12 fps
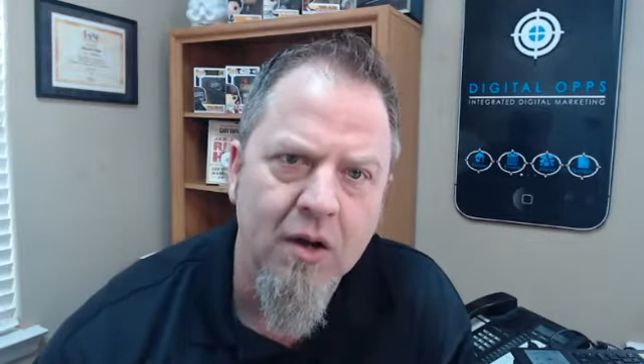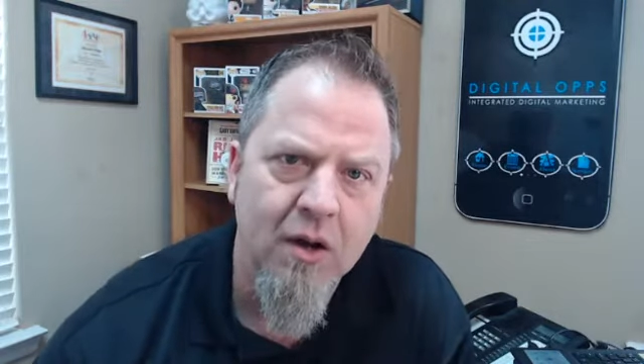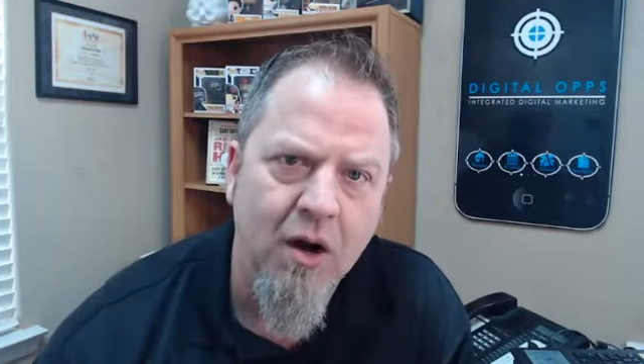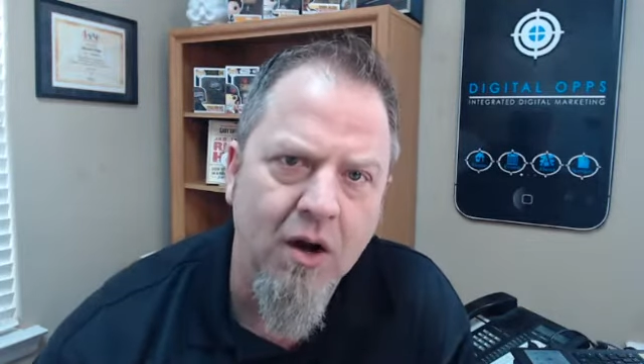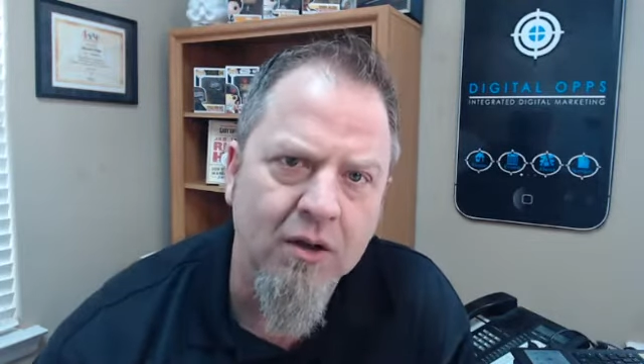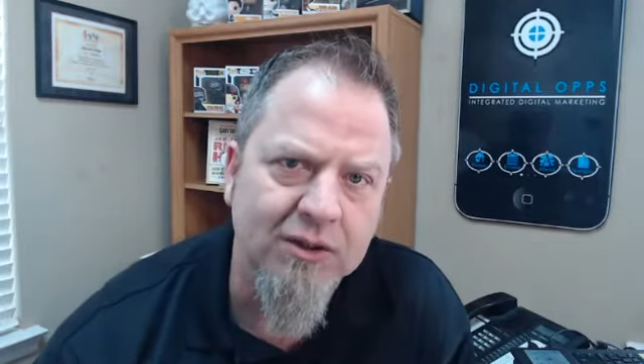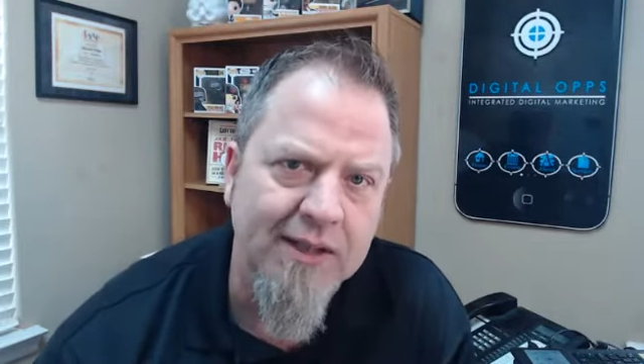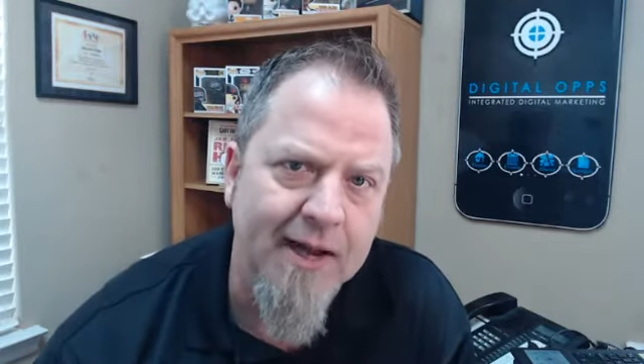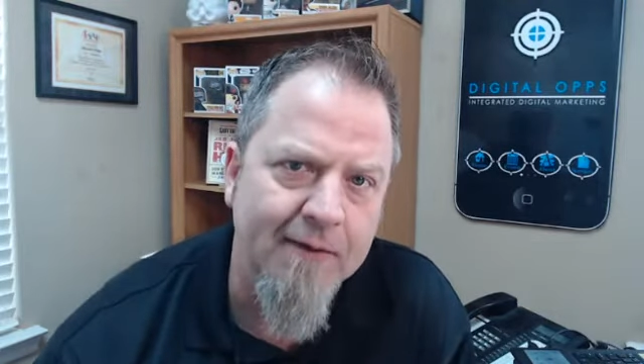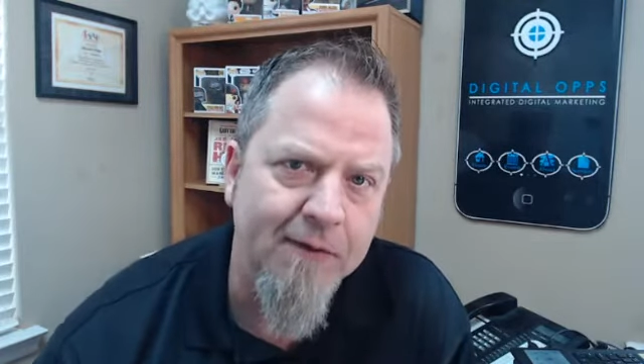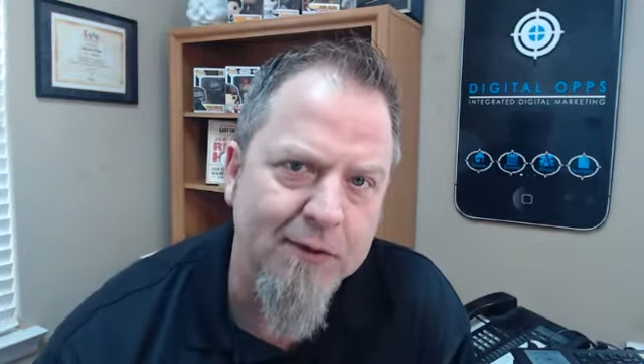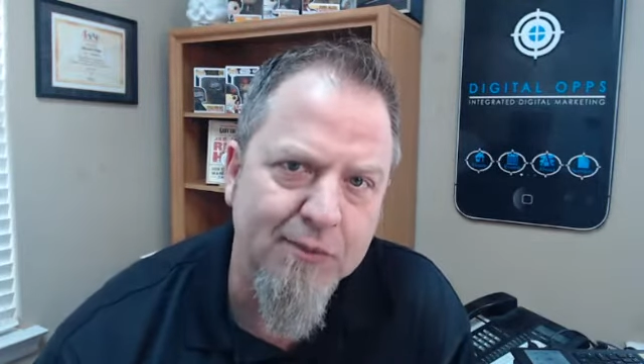our
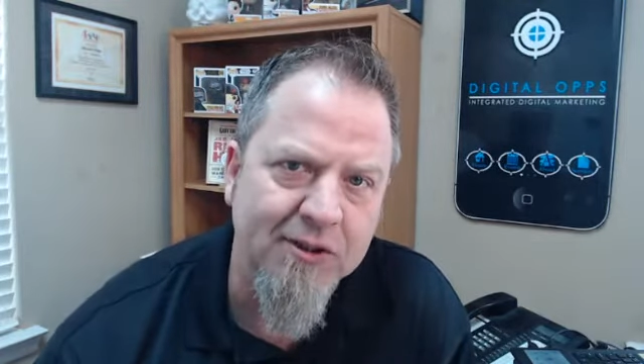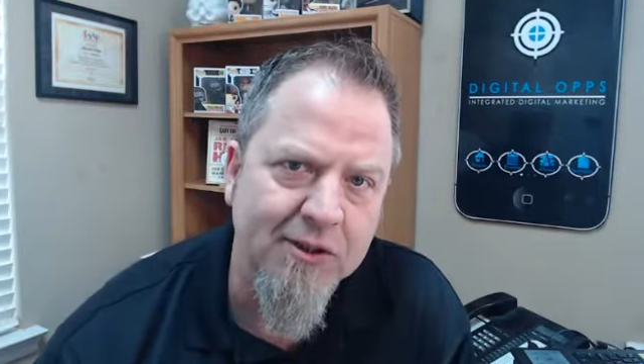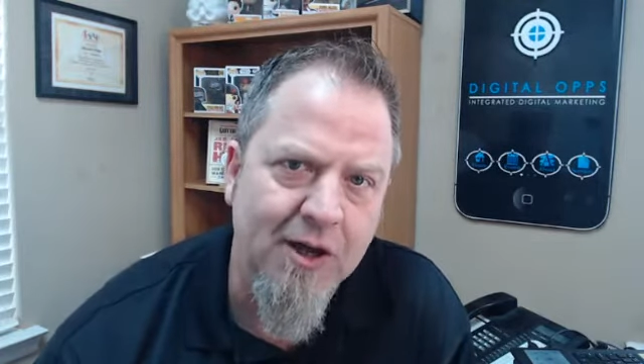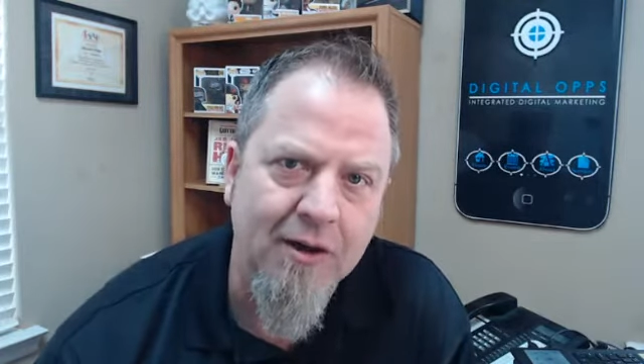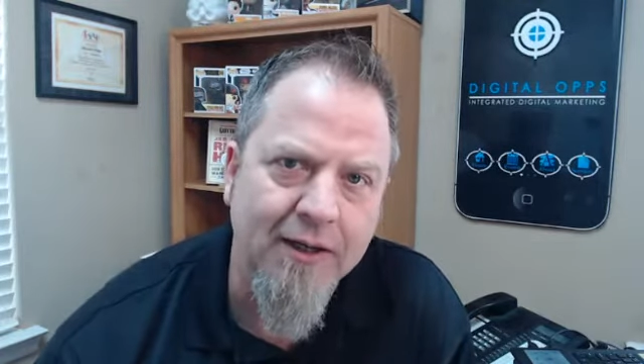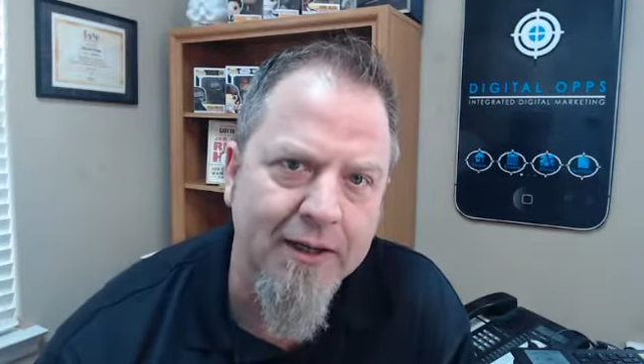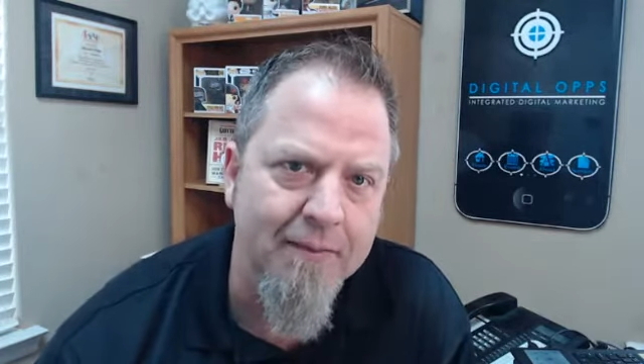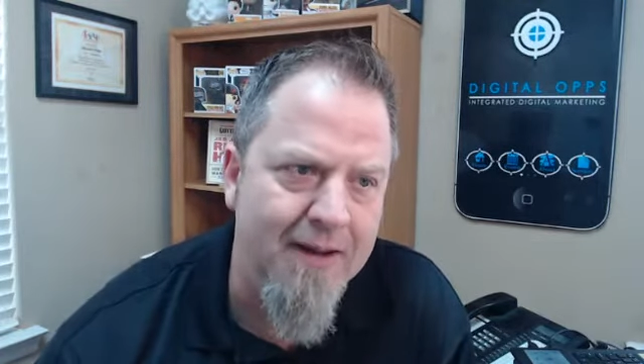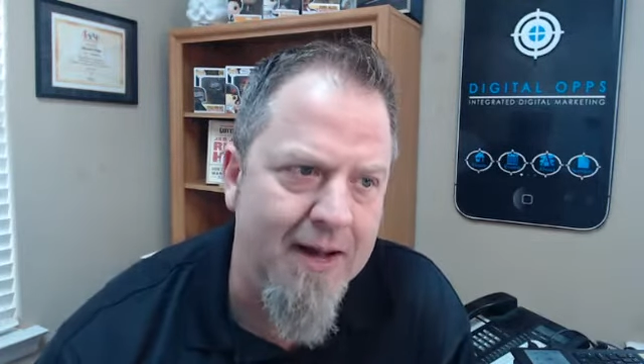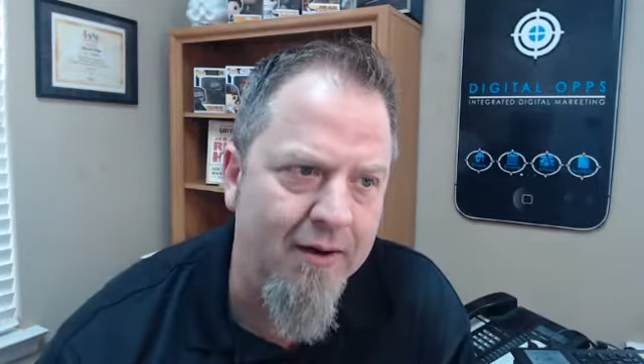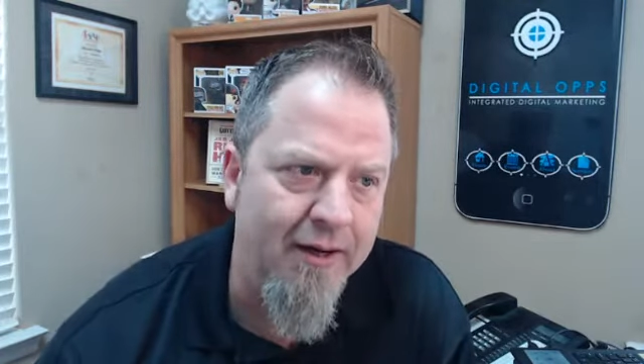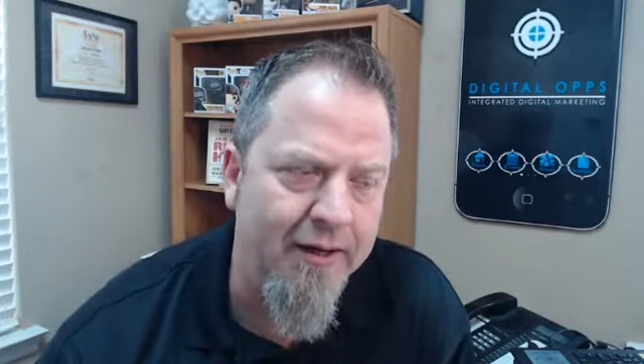staff has been talking about it,